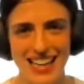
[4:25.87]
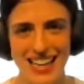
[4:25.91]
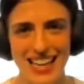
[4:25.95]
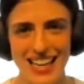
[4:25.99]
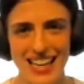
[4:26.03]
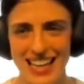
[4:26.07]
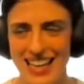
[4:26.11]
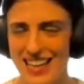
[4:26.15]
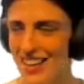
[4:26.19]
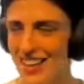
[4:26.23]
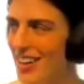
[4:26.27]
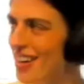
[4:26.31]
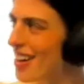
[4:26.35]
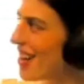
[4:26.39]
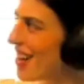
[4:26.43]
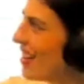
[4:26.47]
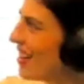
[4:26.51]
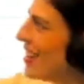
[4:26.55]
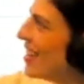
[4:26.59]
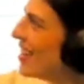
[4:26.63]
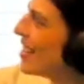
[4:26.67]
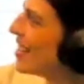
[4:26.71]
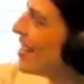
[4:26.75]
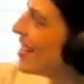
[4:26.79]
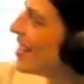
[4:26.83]
here,
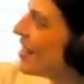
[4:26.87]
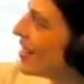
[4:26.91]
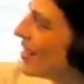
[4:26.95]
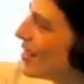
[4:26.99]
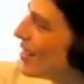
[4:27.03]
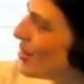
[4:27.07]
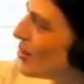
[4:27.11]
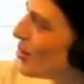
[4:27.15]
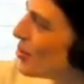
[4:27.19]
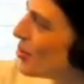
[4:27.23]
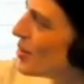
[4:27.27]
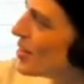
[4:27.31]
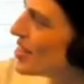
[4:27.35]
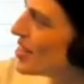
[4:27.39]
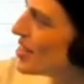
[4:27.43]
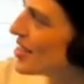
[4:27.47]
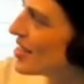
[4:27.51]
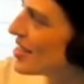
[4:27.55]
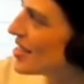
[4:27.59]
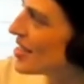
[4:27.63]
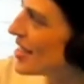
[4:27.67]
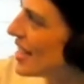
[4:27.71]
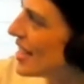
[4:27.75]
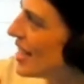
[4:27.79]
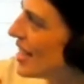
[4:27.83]
you will
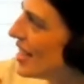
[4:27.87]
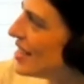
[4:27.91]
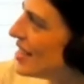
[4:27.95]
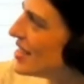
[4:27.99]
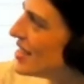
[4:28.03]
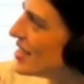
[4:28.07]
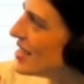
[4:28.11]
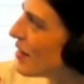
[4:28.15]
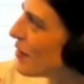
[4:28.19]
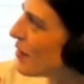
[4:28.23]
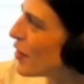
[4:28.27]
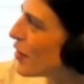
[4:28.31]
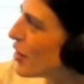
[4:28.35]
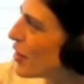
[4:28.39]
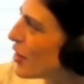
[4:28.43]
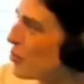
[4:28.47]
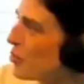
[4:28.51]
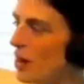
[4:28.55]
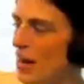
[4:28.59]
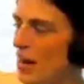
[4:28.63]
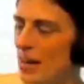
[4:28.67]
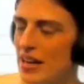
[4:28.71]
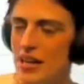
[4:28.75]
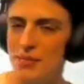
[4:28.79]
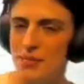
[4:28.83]
see different
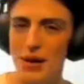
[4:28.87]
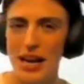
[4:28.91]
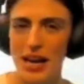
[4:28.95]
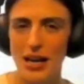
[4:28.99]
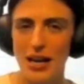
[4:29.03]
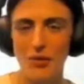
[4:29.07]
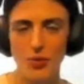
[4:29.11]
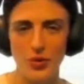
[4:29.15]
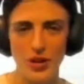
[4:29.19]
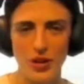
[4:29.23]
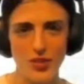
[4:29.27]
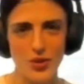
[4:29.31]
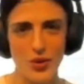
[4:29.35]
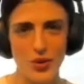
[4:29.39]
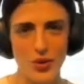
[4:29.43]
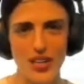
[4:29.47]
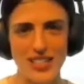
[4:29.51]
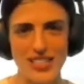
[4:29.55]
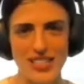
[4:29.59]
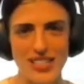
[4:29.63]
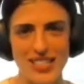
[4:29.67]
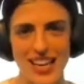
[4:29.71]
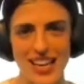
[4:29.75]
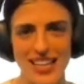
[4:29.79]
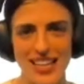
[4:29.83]
ready-made
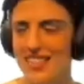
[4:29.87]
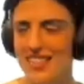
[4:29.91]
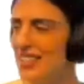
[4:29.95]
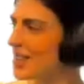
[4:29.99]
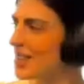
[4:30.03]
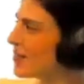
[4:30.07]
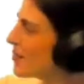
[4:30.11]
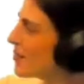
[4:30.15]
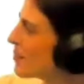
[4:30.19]
resources.